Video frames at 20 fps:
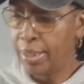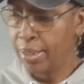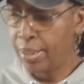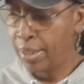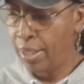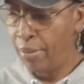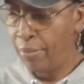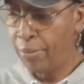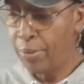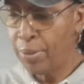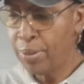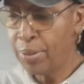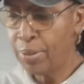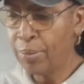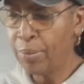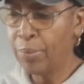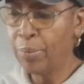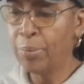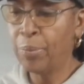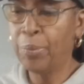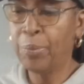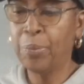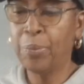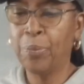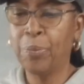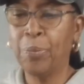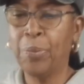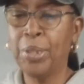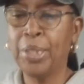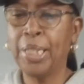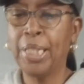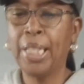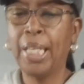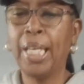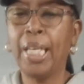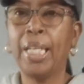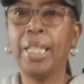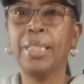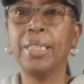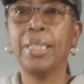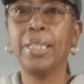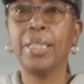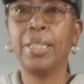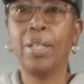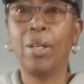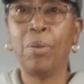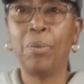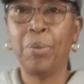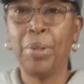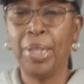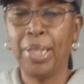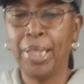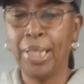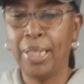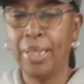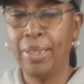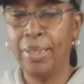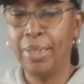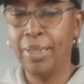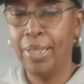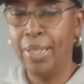stuffers with the candy to go with it.